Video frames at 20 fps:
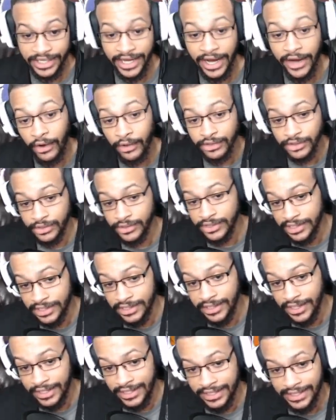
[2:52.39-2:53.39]
I also see
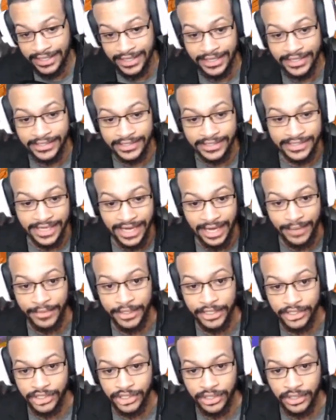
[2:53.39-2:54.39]
that he is
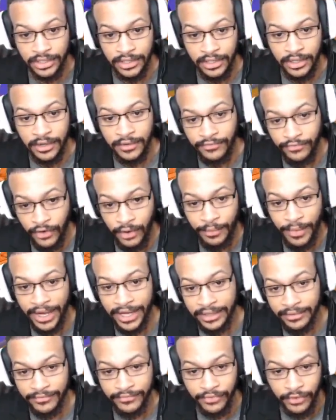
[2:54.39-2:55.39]
damaged from
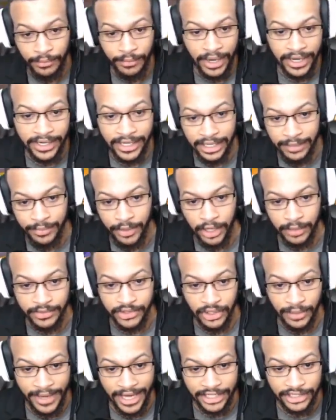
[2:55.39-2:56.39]
my napalm,
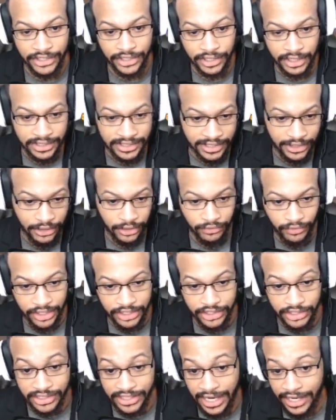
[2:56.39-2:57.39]
so I'm actually going to continue to rush
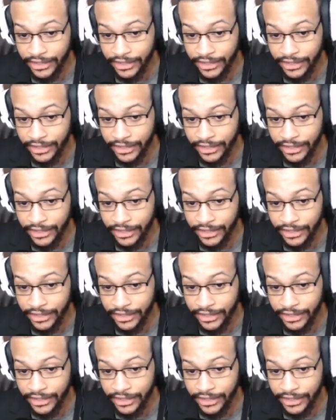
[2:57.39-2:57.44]
this guy.